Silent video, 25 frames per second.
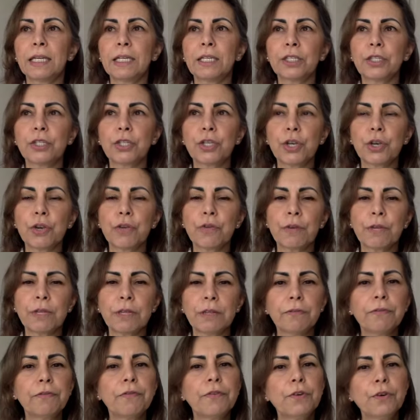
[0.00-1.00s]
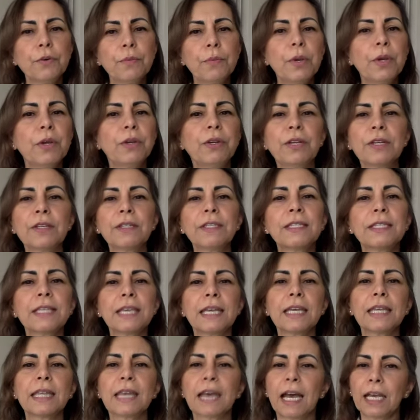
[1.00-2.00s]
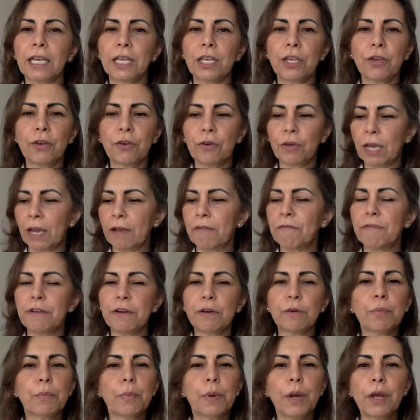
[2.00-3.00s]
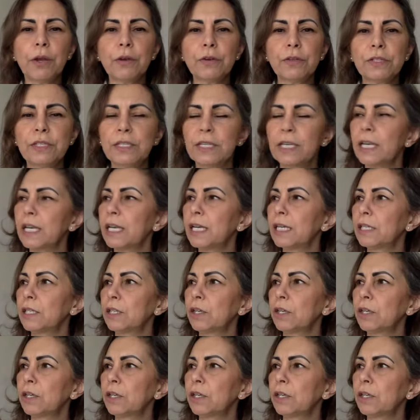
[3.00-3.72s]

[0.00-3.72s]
during the full moon, you see that you can feel bloated.